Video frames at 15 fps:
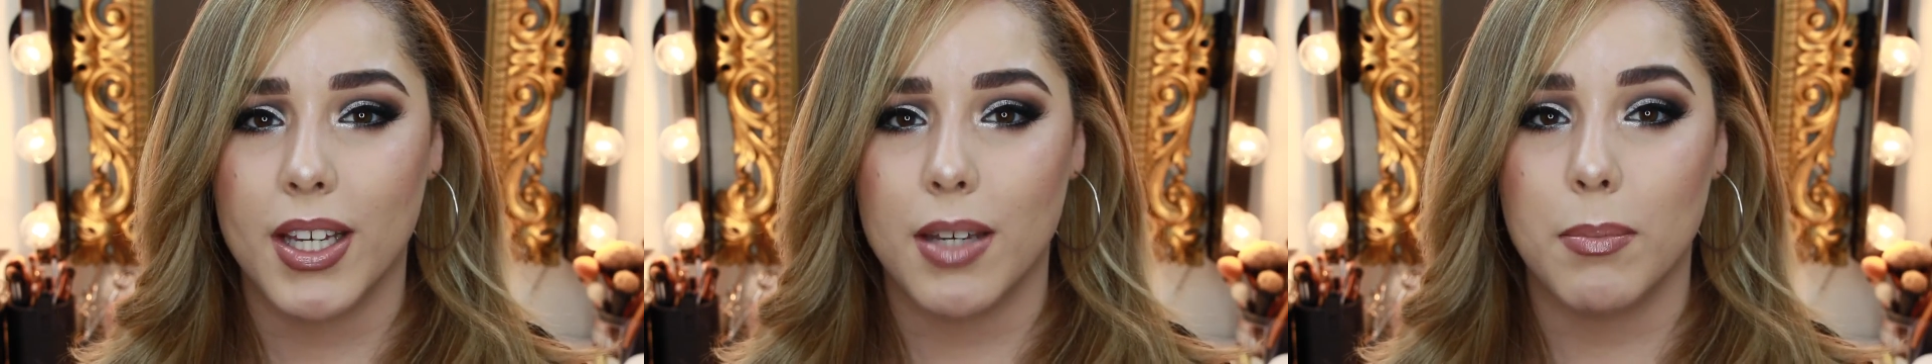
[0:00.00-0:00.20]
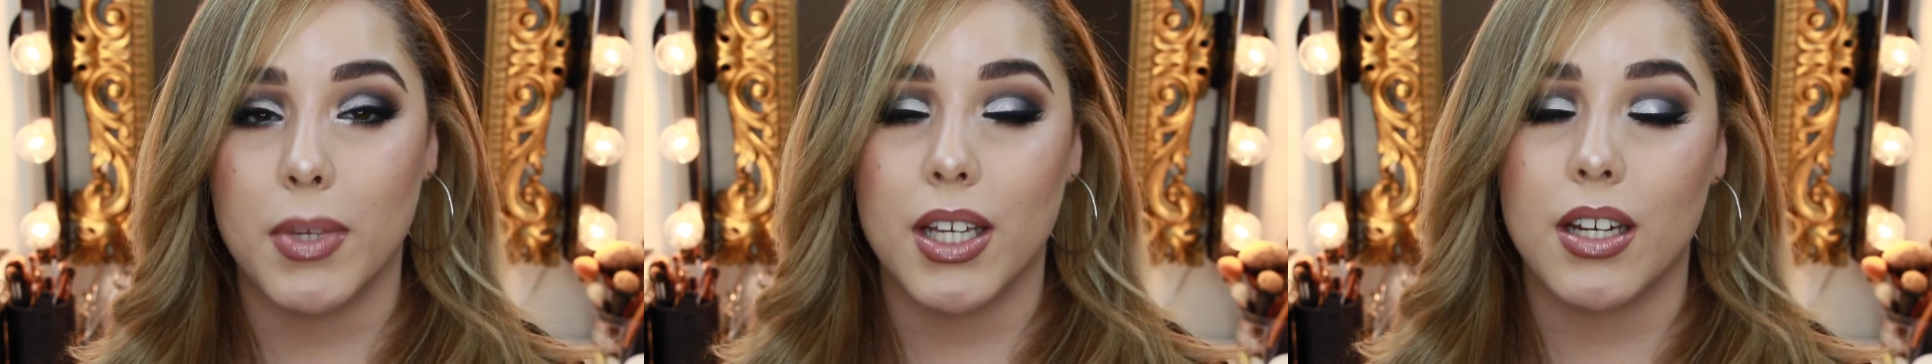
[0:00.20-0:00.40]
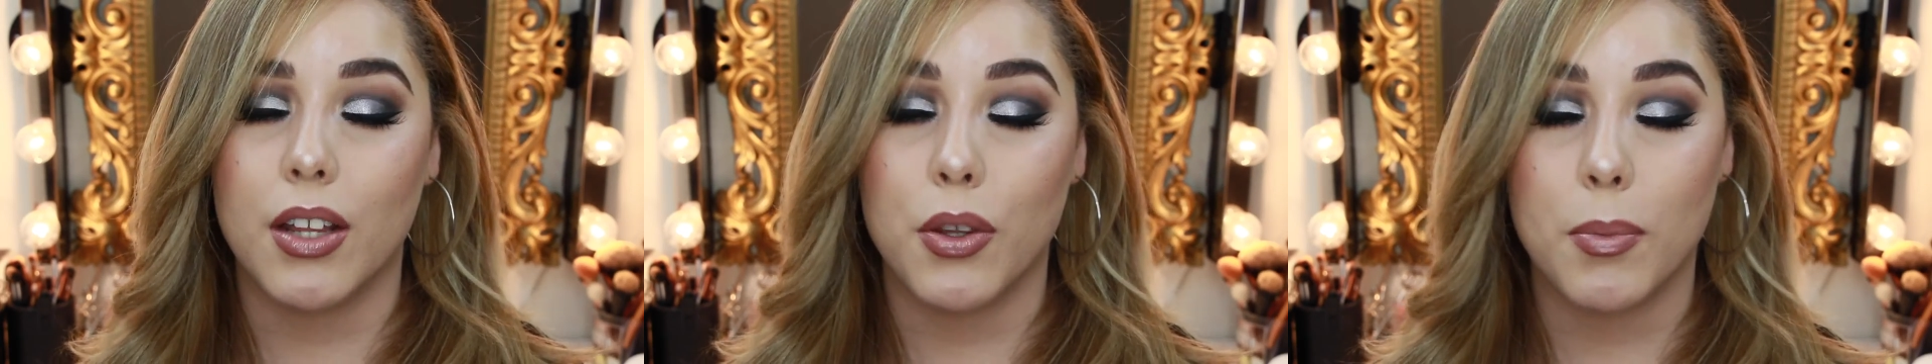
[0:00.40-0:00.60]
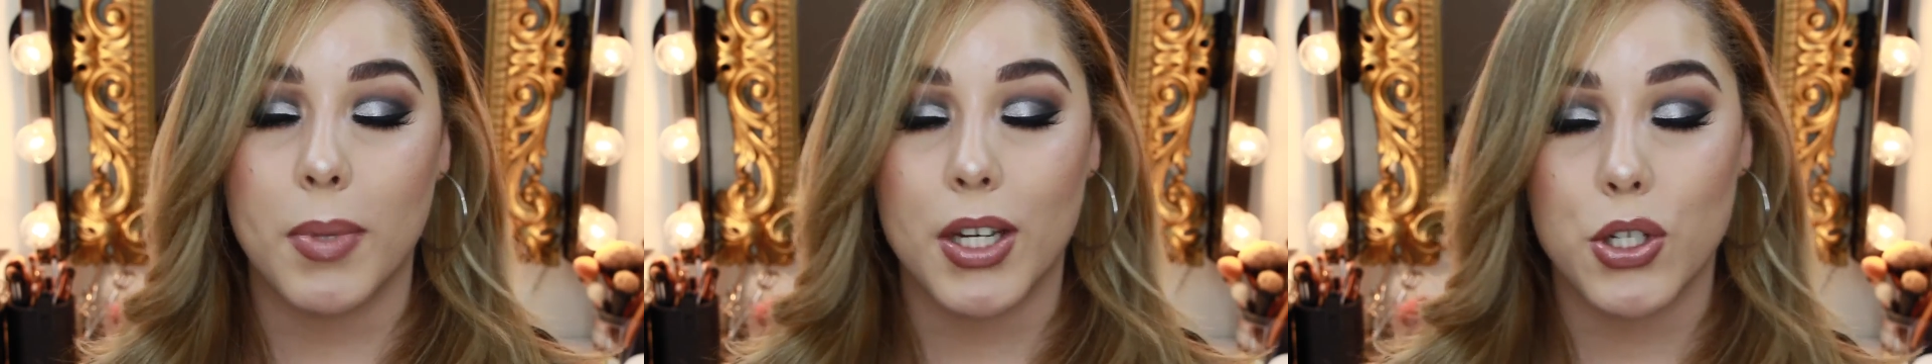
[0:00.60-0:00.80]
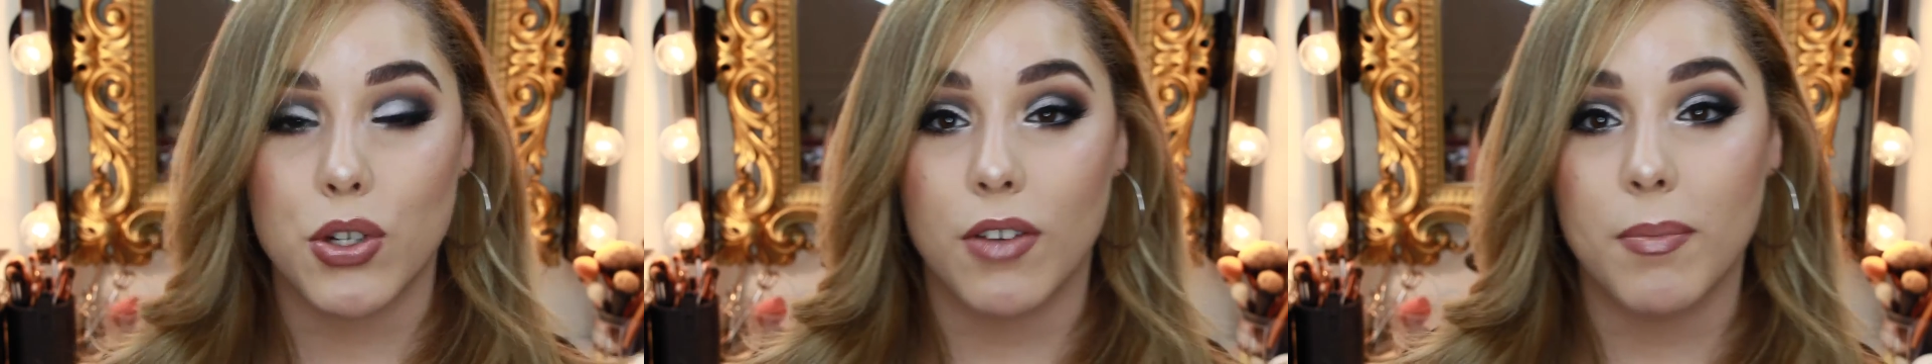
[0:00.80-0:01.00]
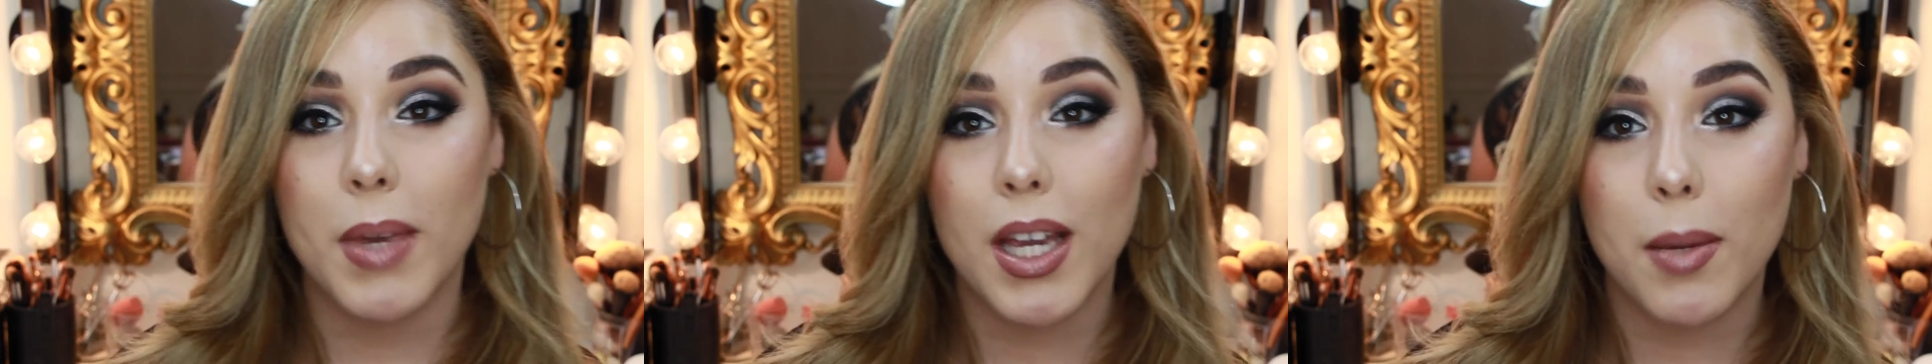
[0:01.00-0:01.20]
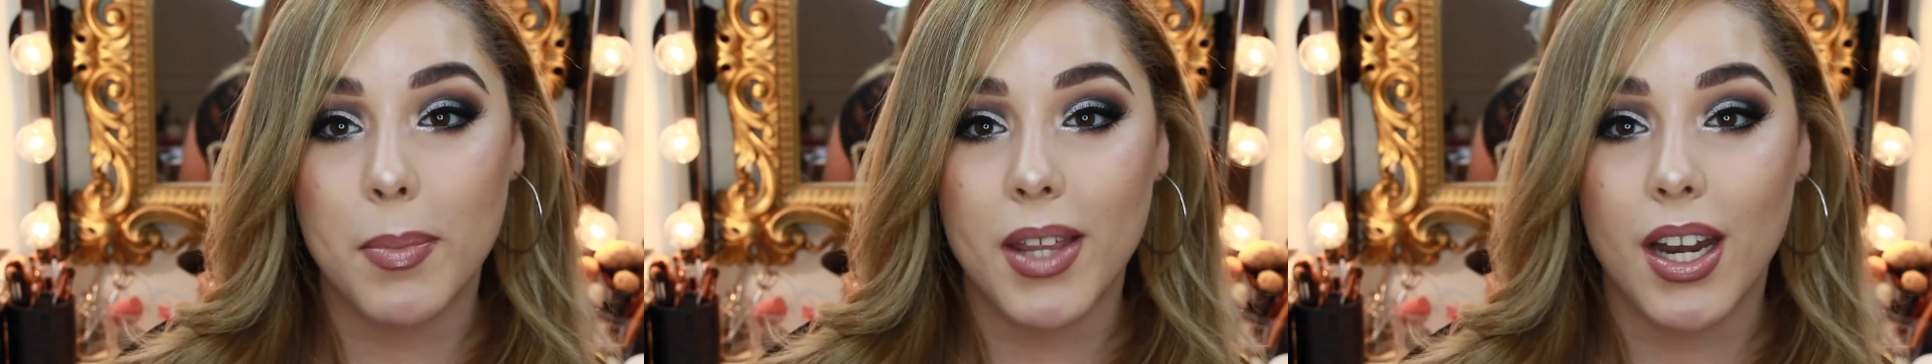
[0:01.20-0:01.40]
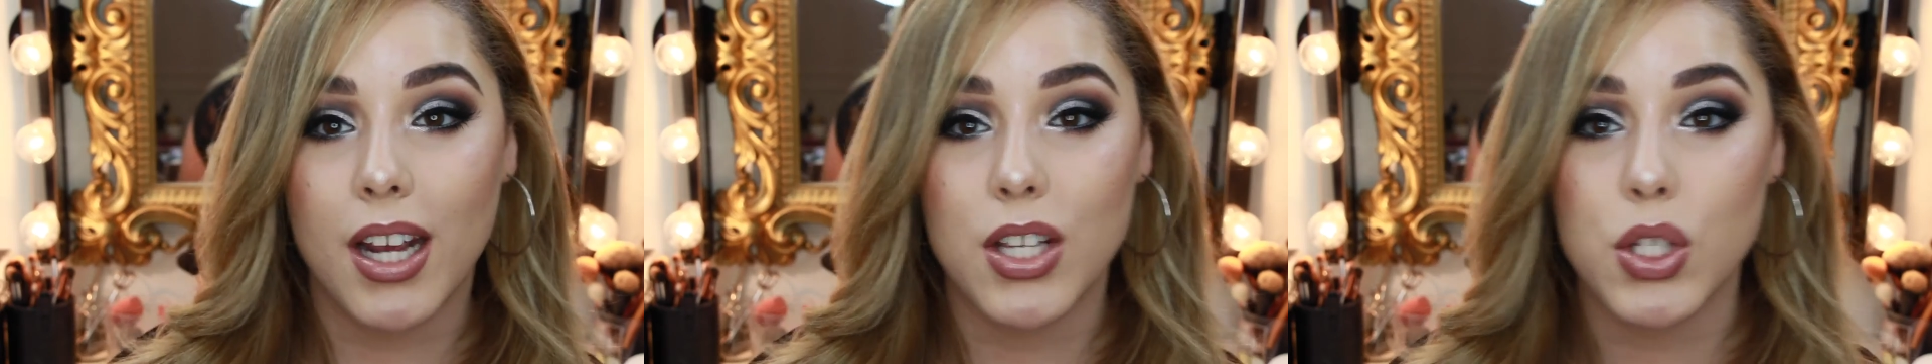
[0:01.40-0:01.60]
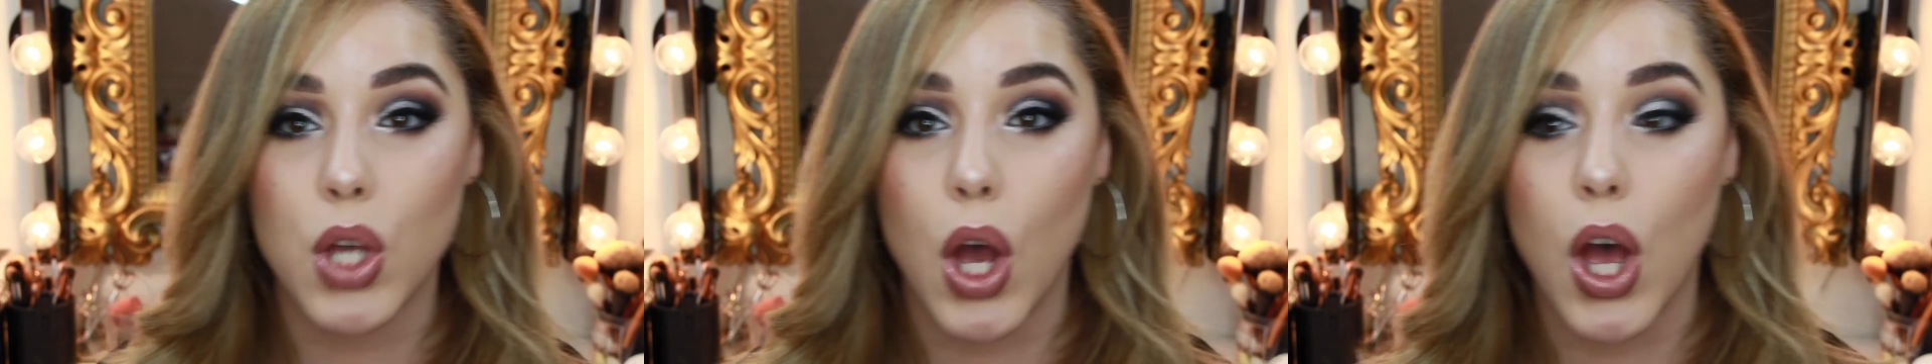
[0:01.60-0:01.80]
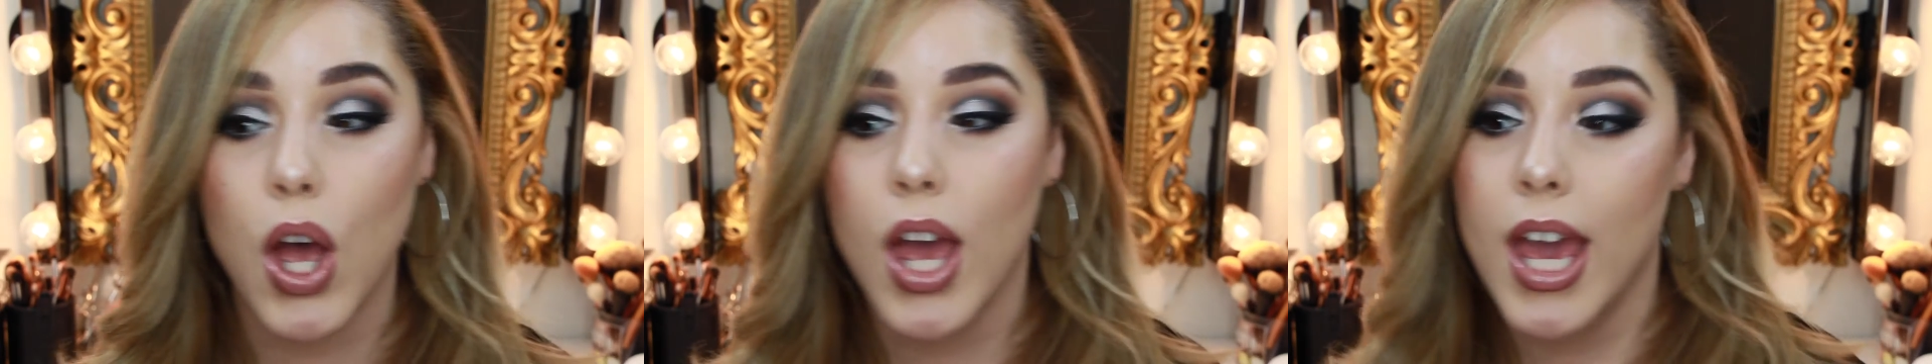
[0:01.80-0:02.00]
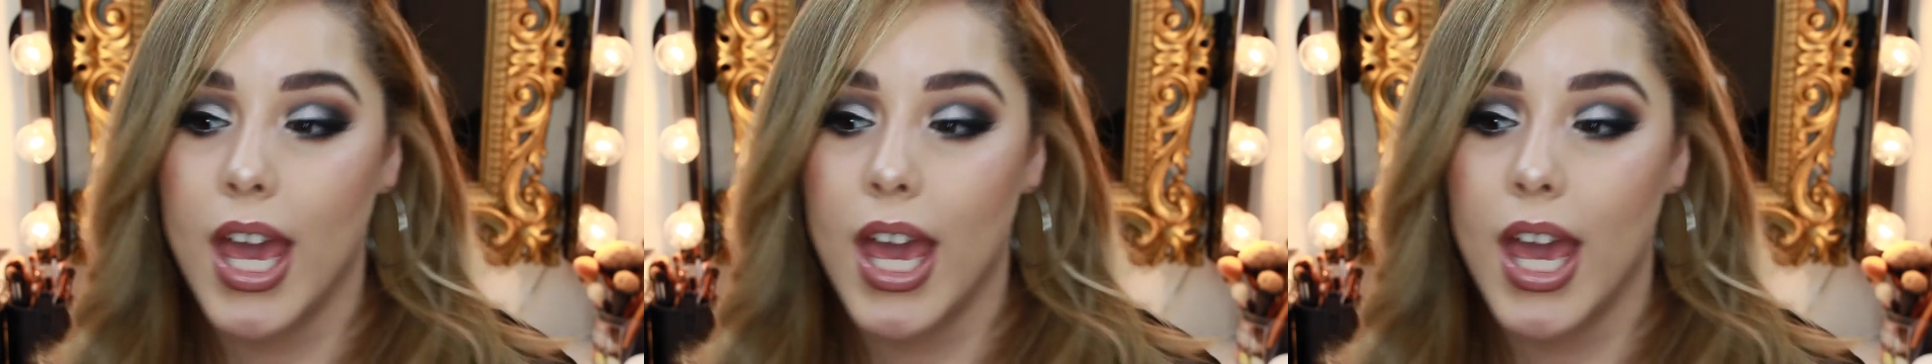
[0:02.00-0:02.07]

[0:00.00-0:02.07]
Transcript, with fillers: It can be another picture of makeup that I saw.